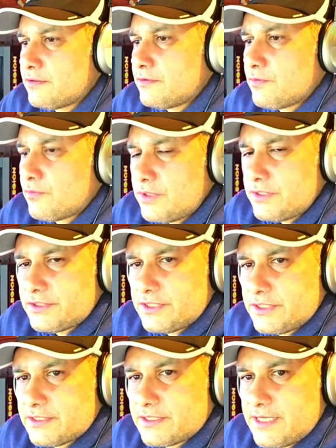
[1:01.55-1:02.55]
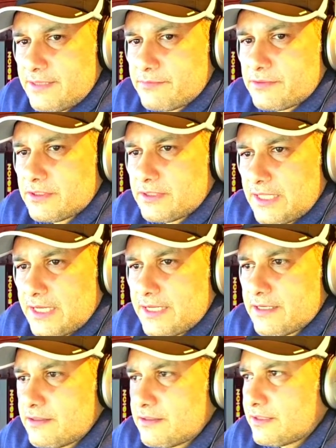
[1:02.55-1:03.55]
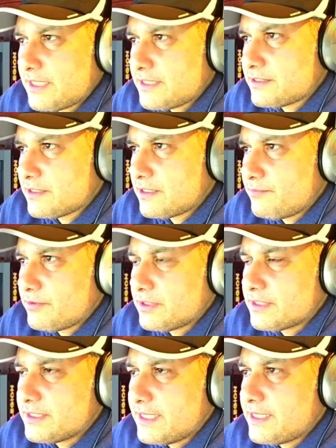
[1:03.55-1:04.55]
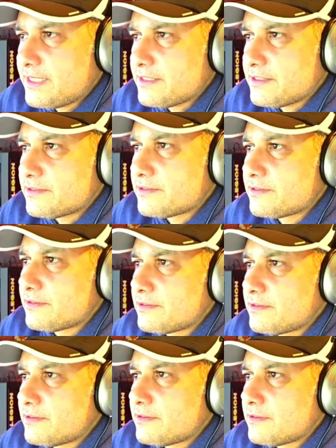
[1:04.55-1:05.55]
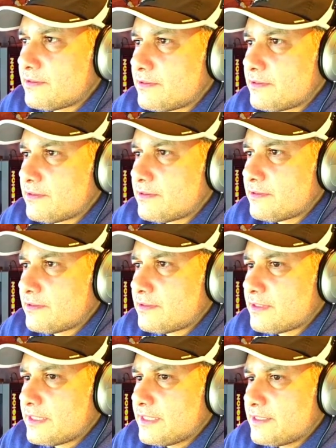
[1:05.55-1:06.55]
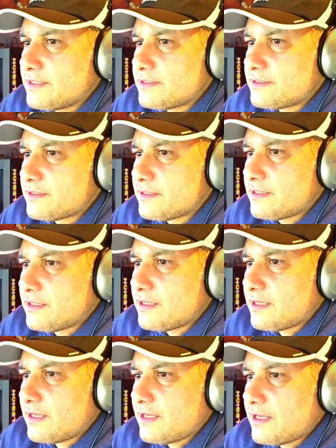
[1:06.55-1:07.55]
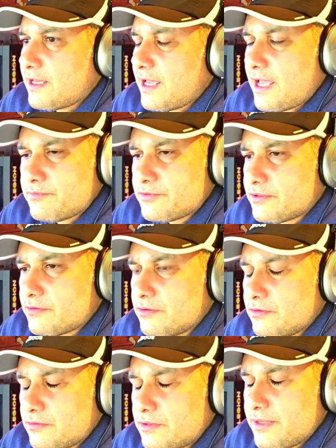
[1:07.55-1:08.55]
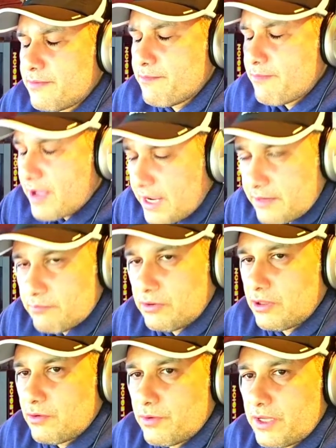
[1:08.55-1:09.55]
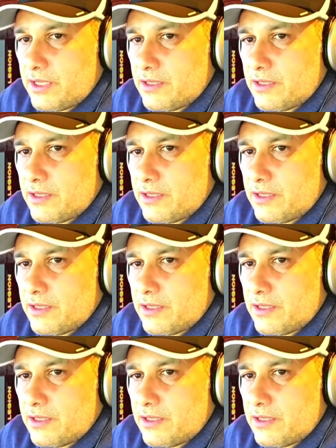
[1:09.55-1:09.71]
What just came to light in the last couple of days is absolutely mind-blowing.